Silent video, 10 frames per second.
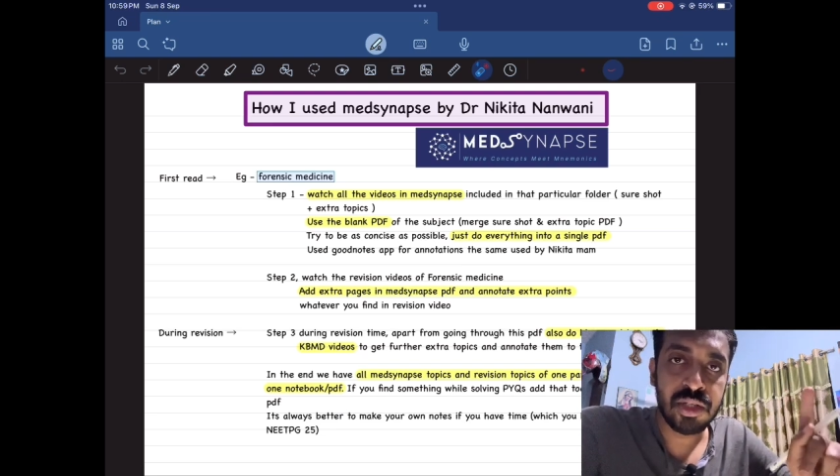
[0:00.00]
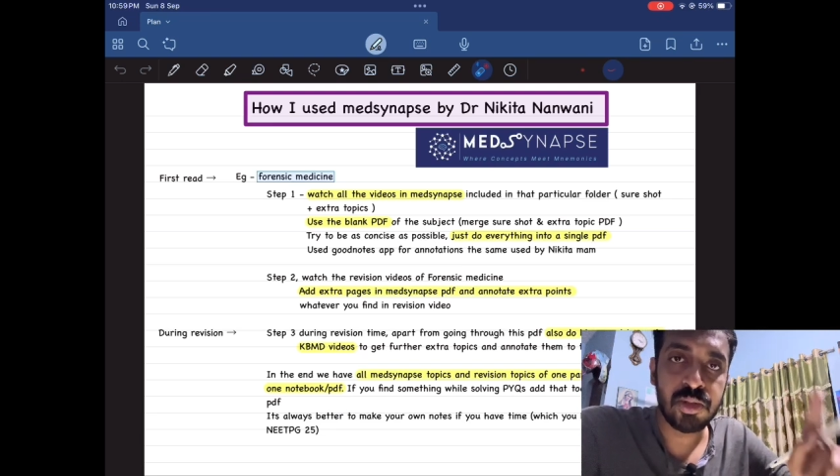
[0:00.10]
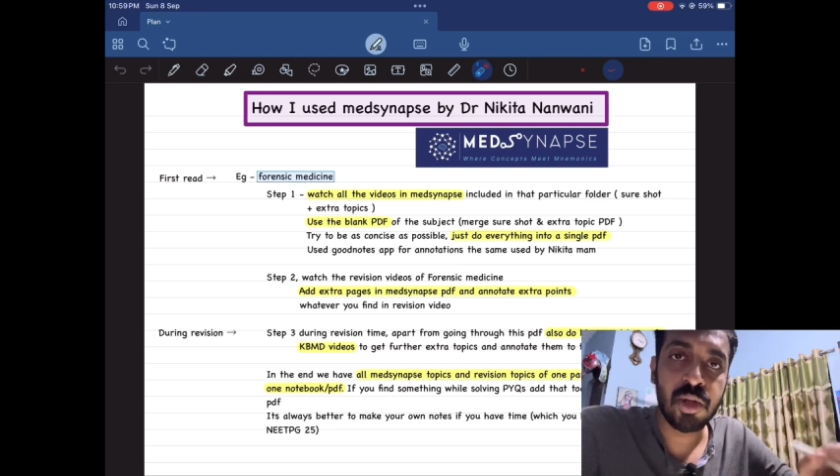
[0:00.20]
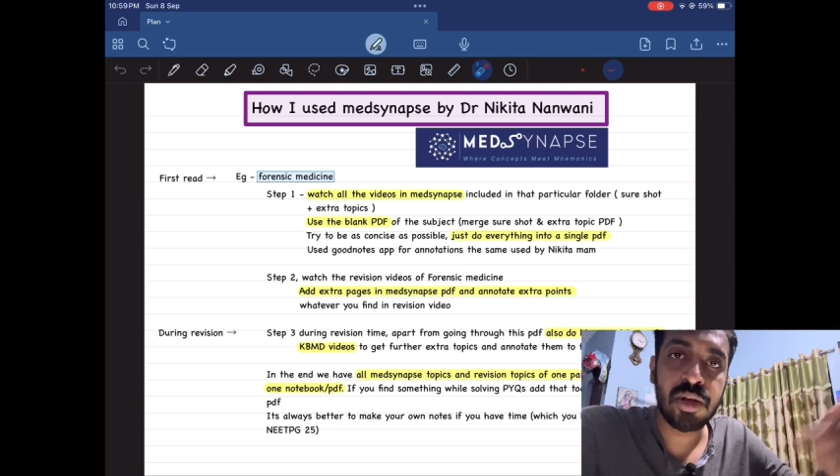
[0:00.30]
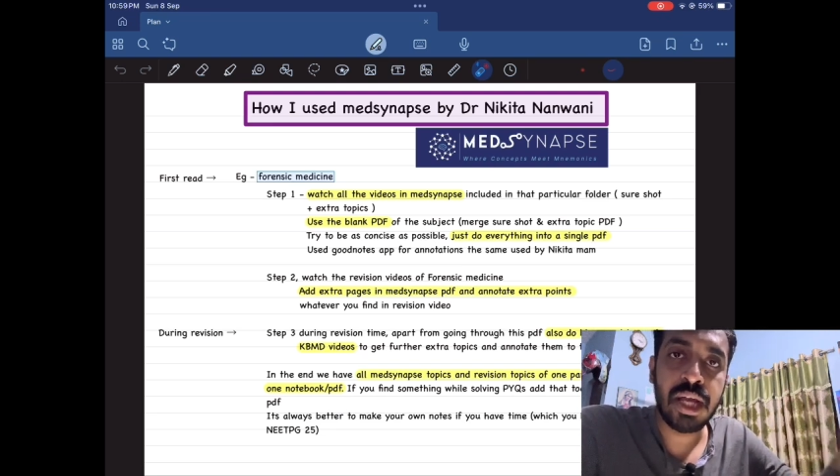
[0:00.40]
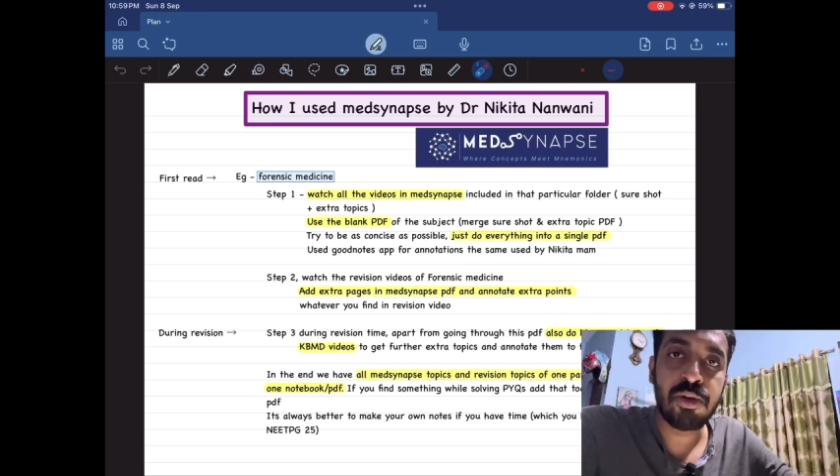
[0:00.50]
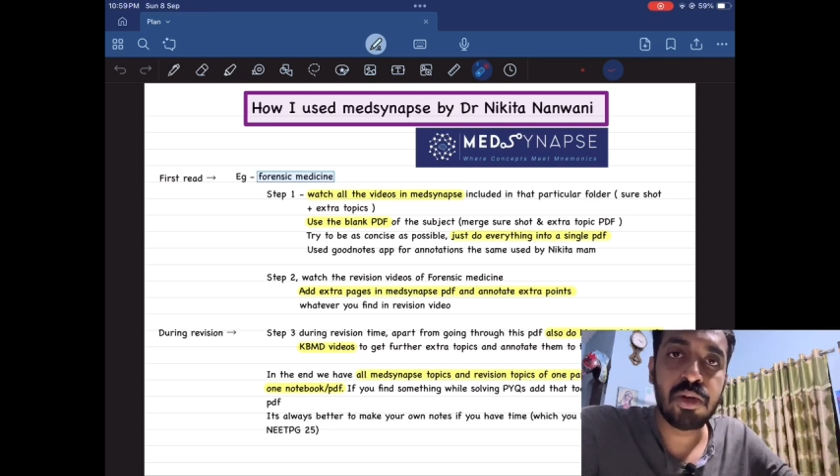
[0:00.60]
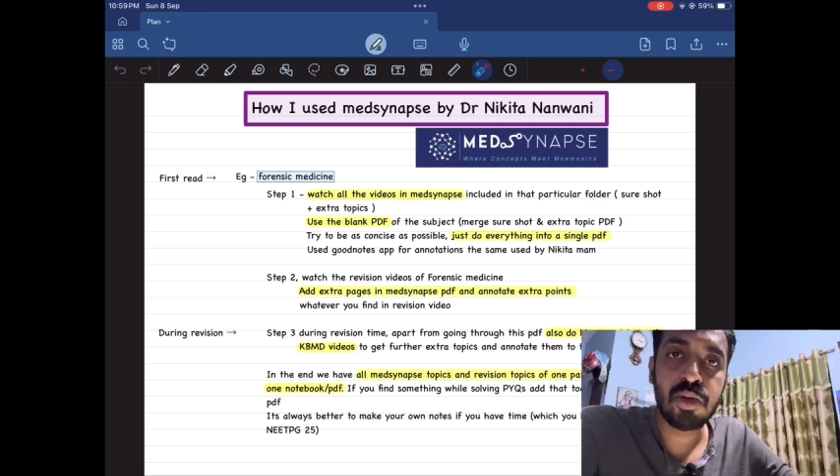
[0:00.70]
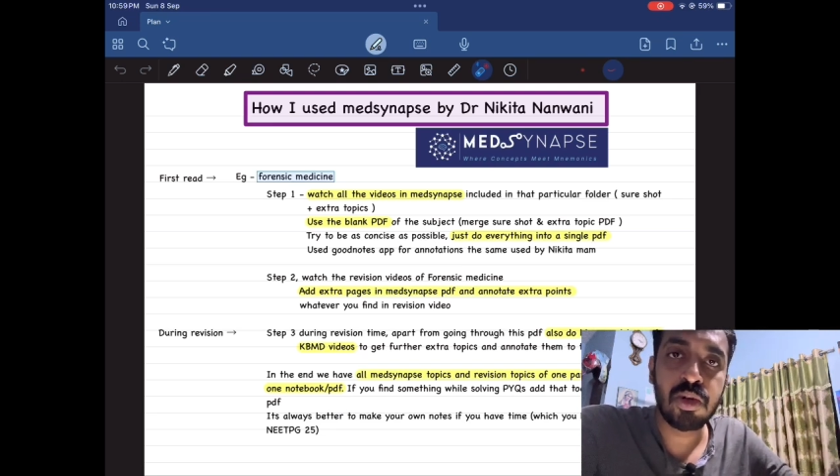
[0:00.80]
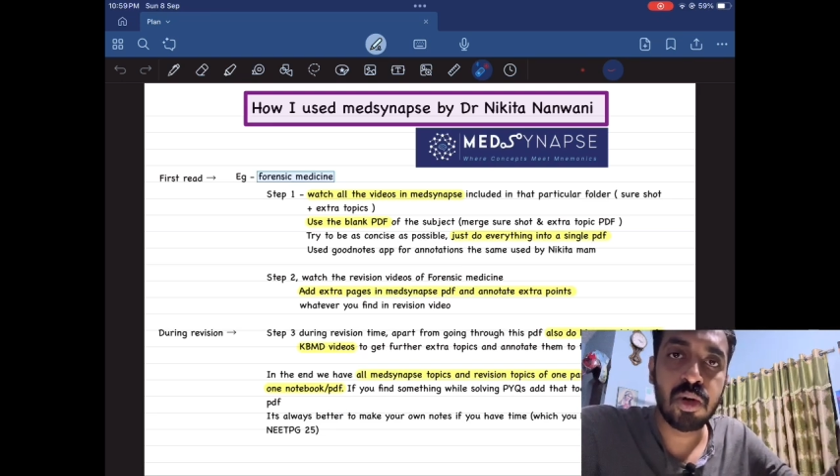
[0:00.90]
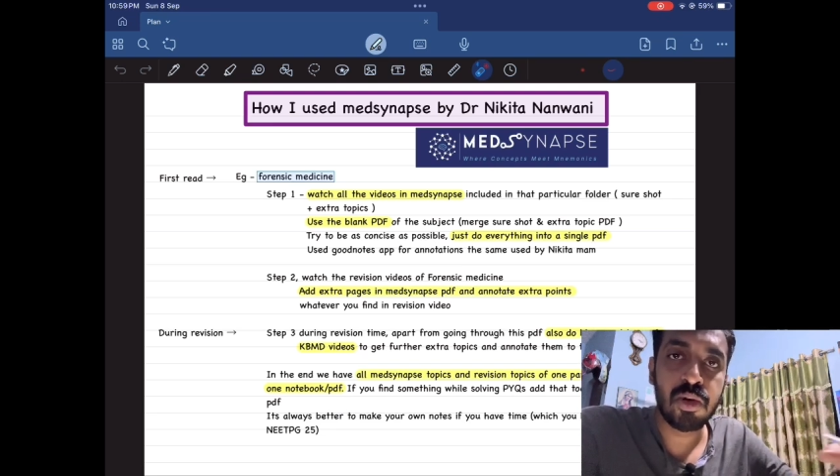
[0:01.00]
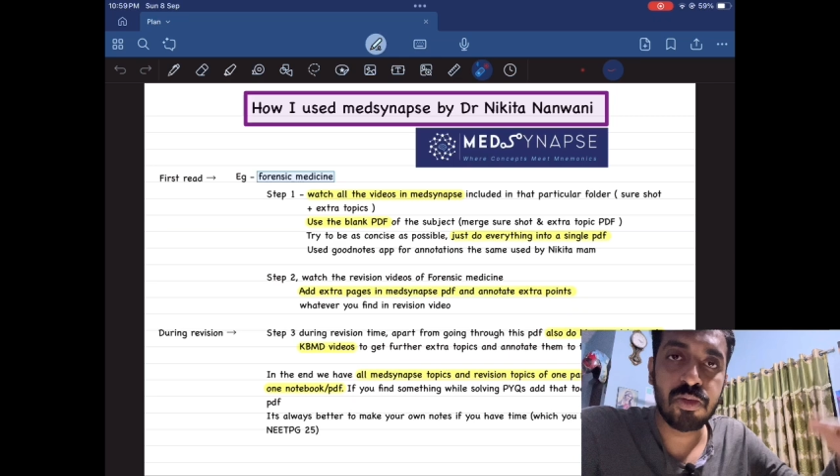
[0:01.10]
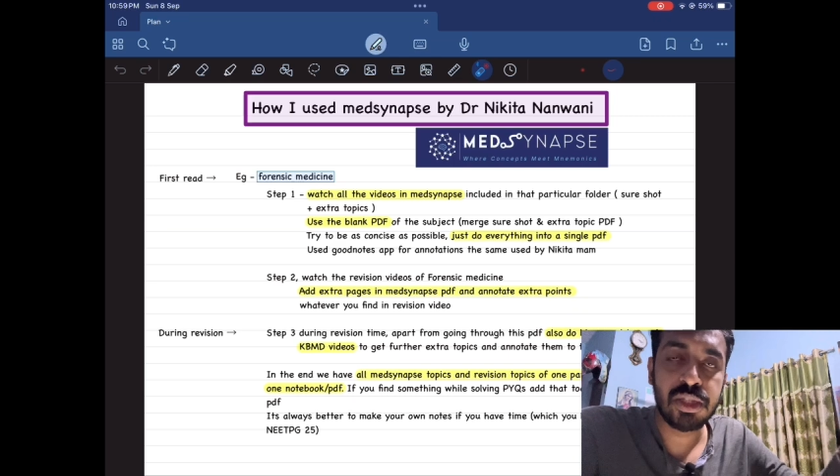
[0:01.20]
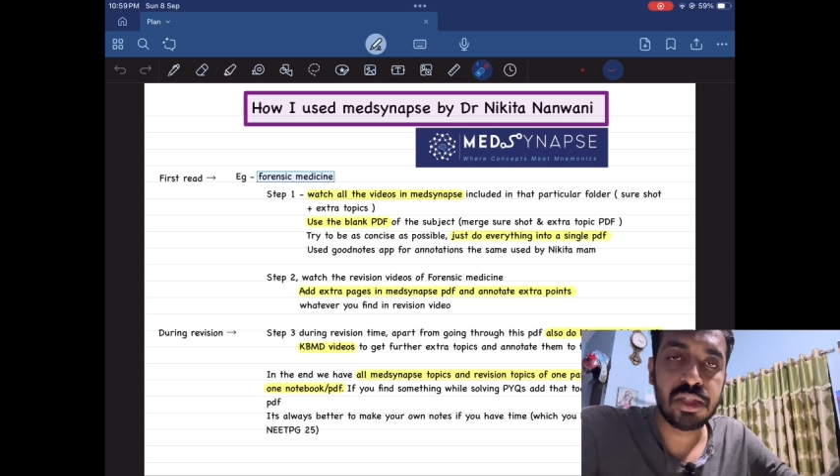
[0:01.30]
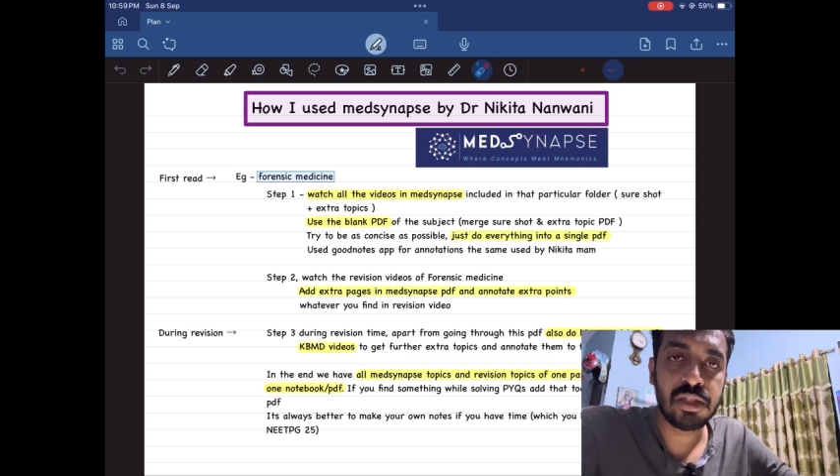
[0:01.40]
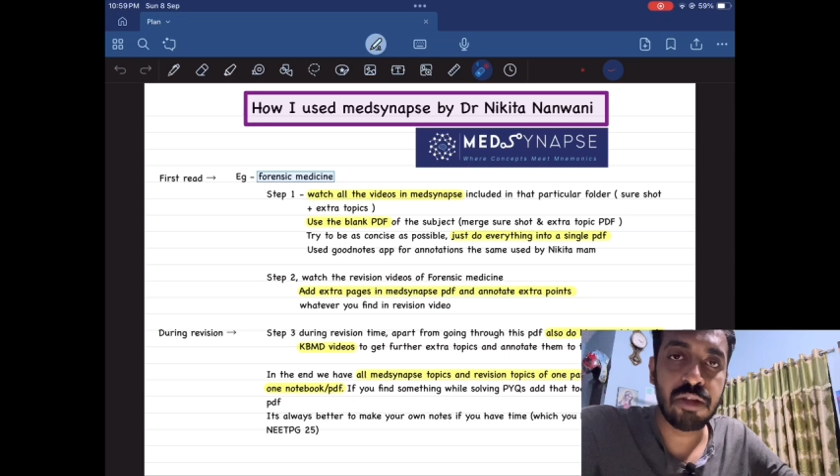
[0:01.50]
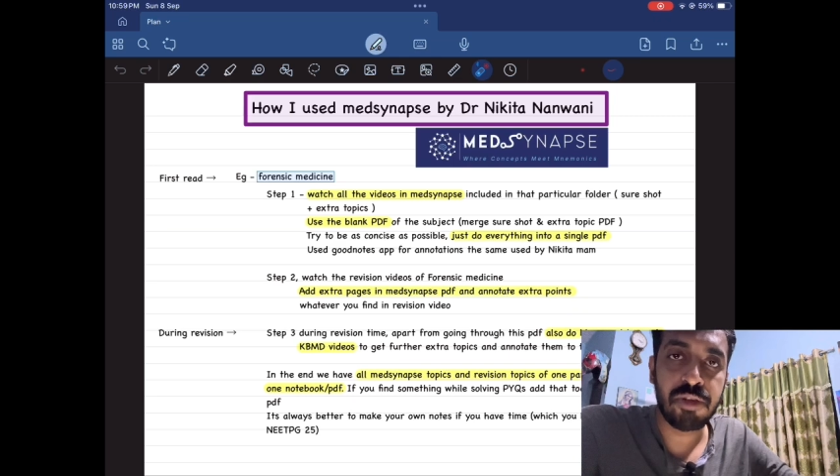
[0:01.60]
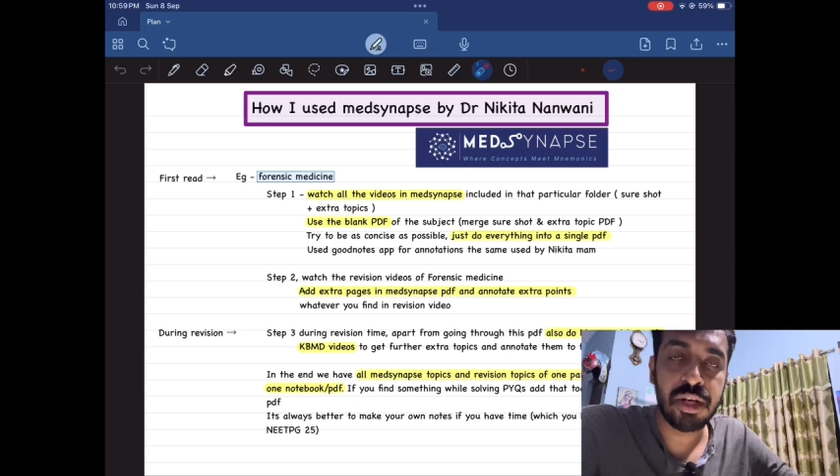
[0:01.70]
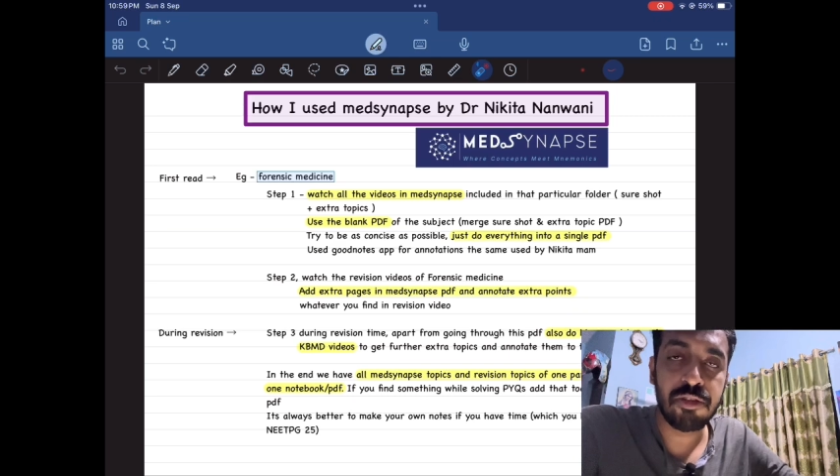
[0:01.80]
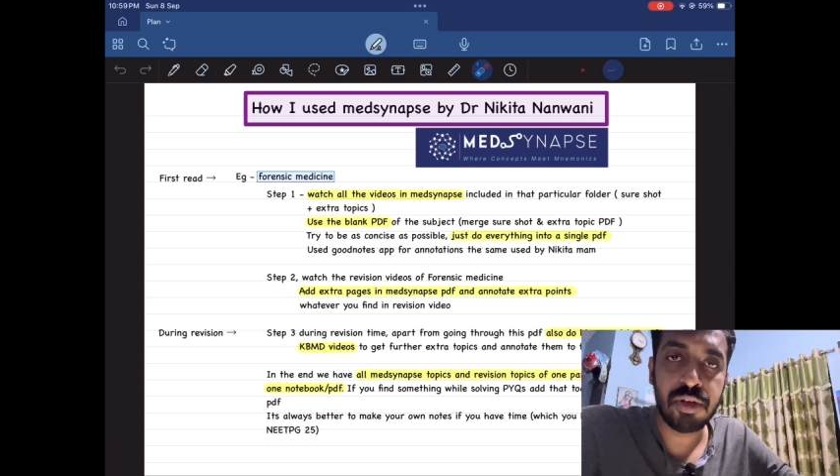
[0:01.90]
You don't have to go with
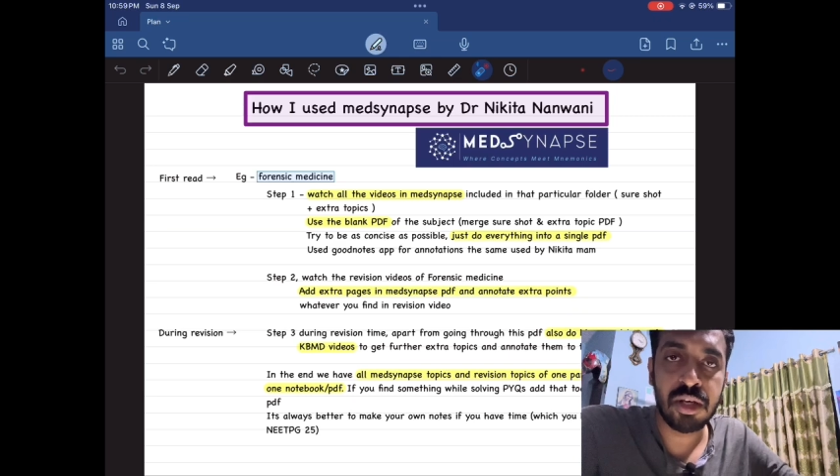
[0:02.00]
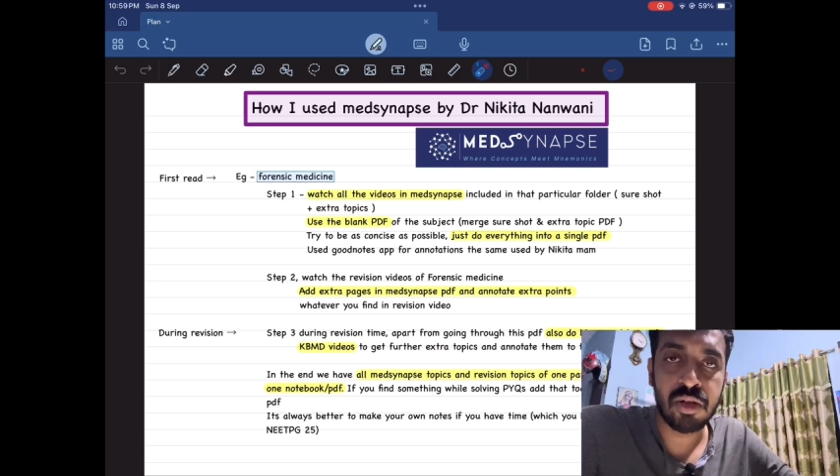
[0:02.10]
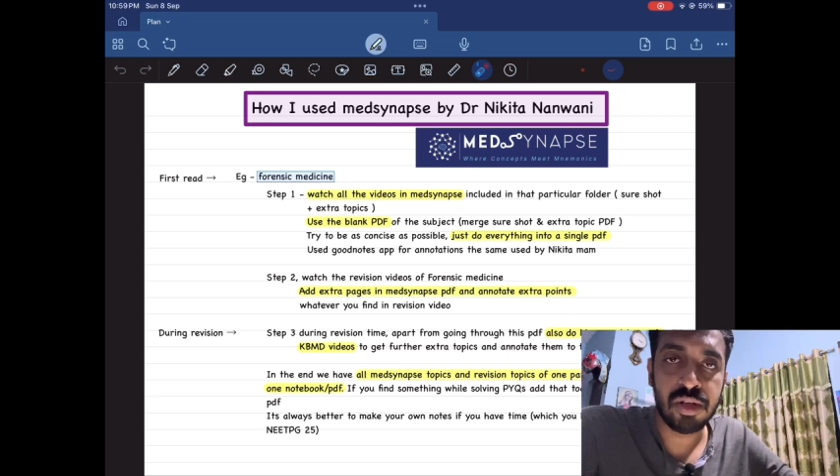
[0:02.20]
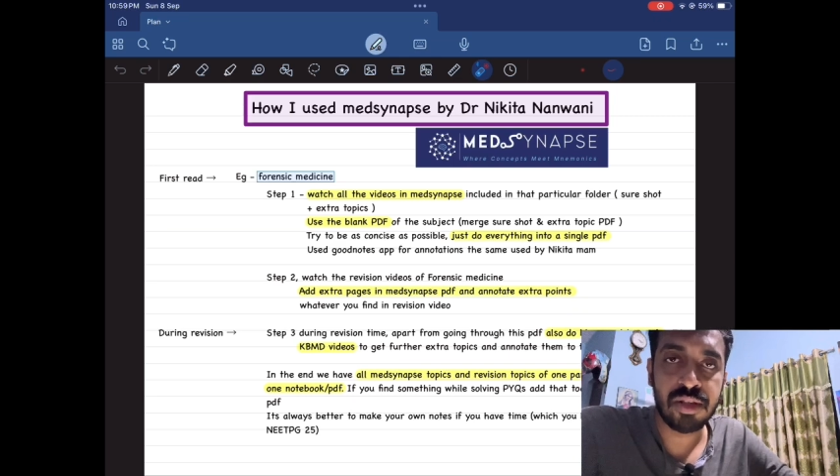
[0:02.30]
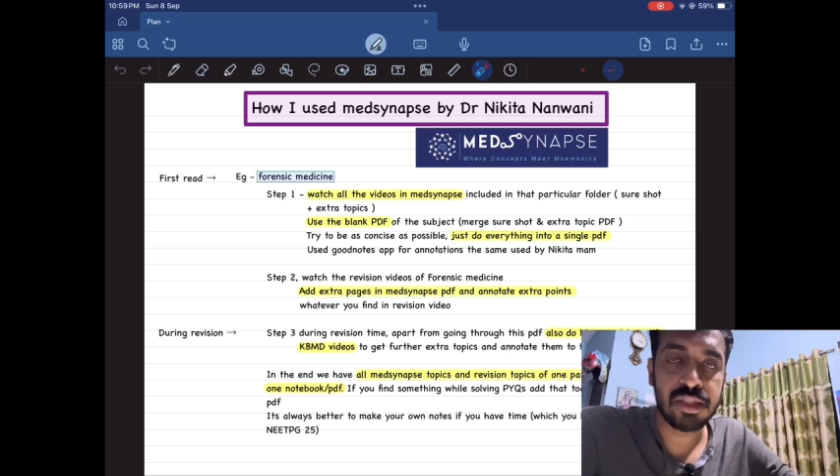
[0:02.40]
different notes.